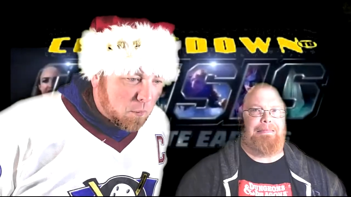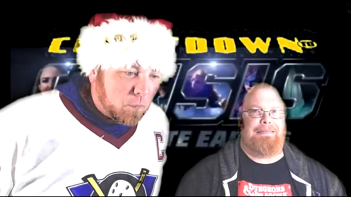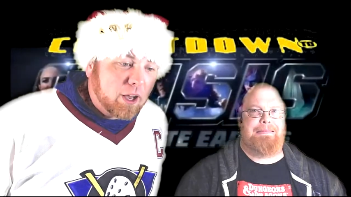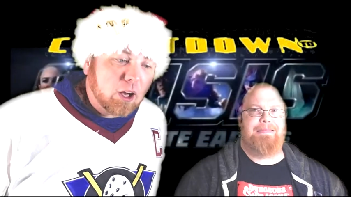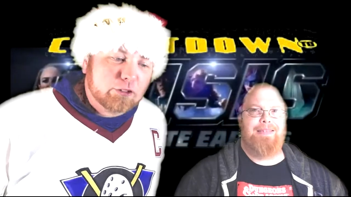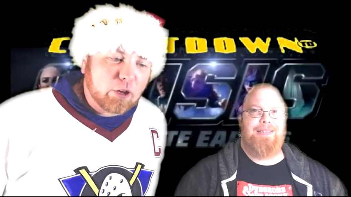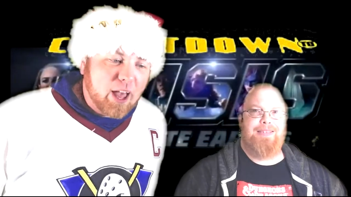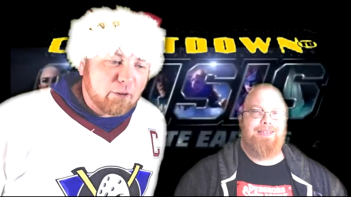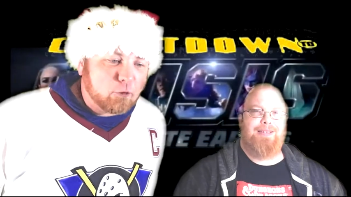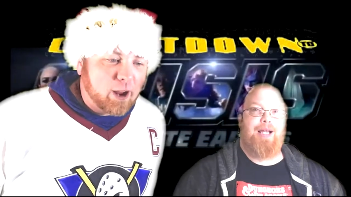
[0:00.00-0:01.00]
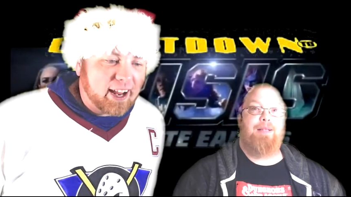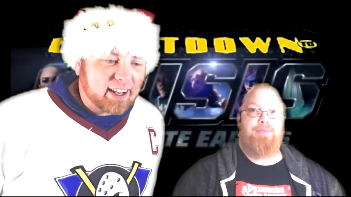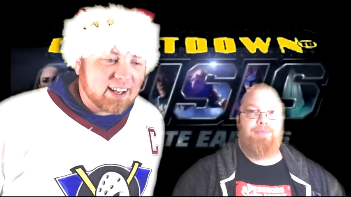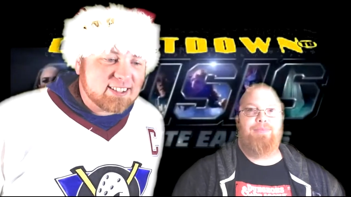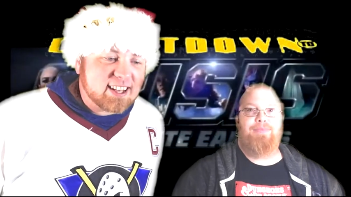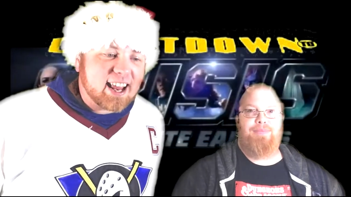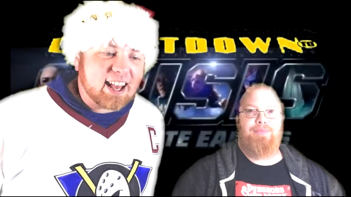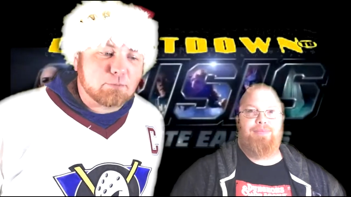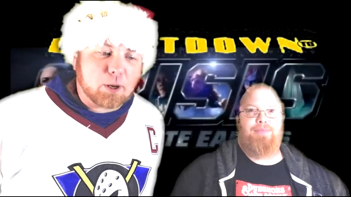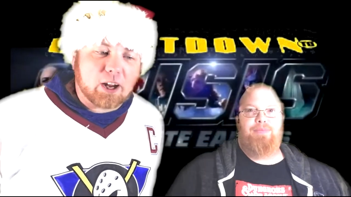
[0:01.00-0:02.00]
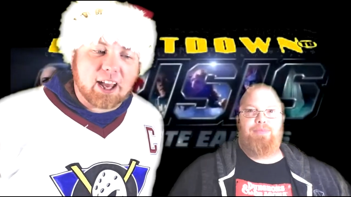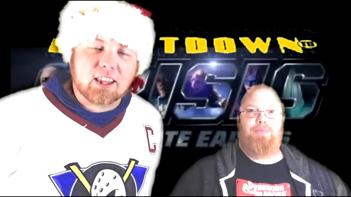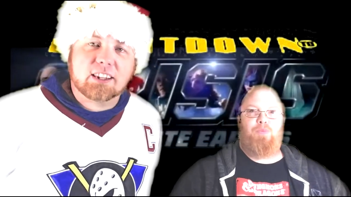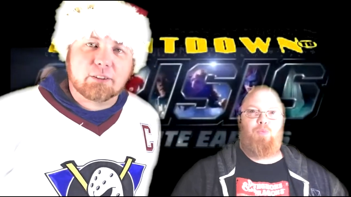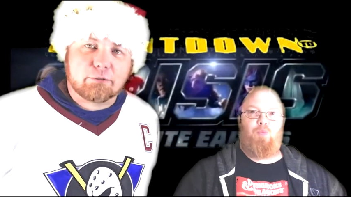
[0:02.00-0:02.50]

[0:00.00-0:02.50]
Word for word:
Speaker 1: We also have Grant Gustin as Barry Allen, the